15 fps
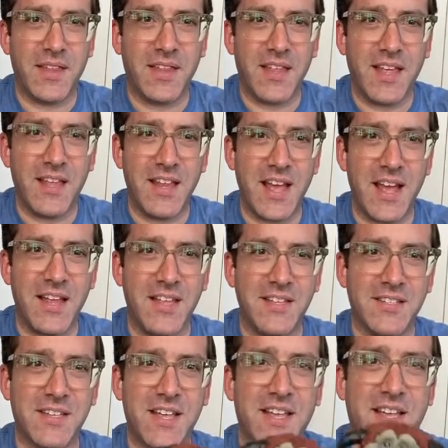
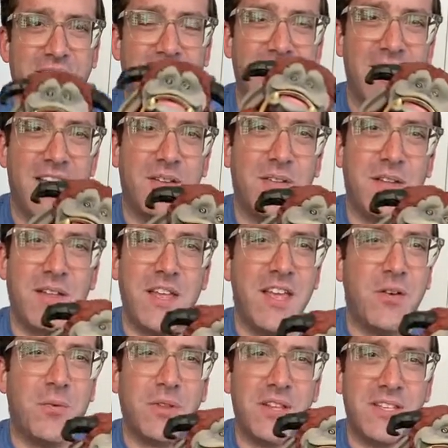He's
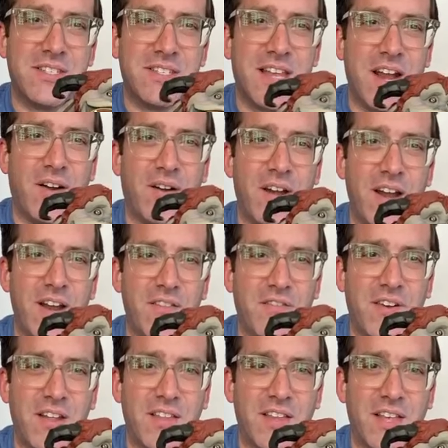equally scary and
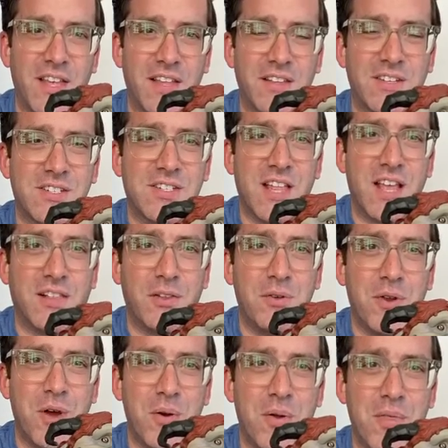friendly, just like
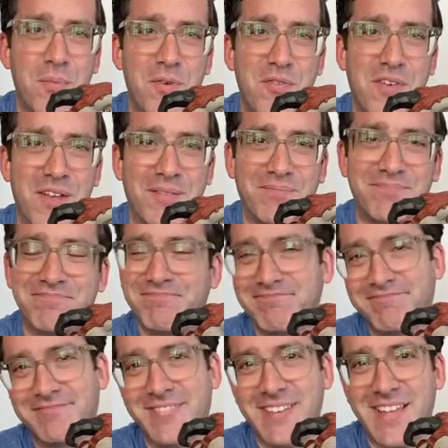Ludo in the movie.
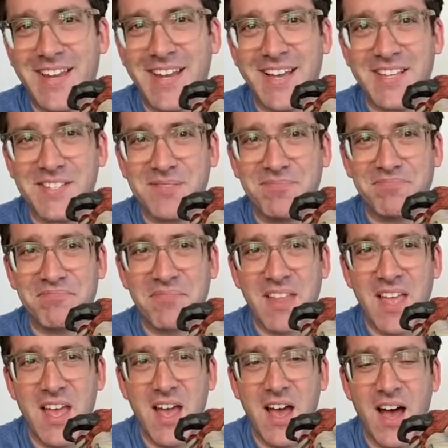Isn't that nice?
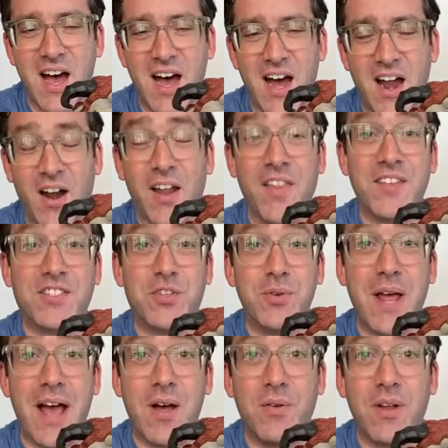All right, that's 2
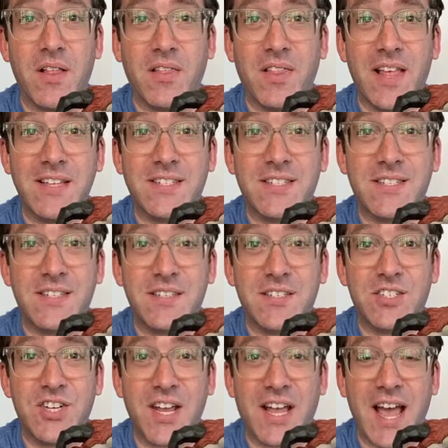down. Let's
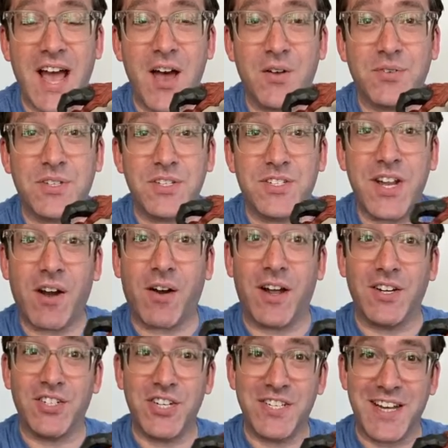check out Sarah.
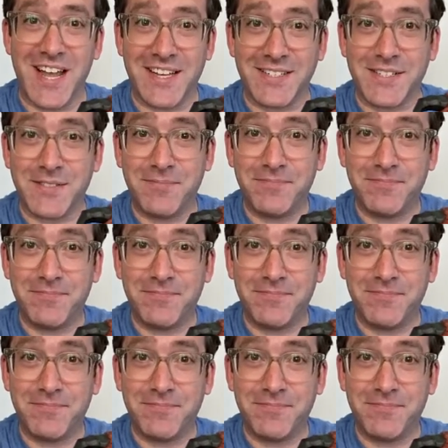She's next.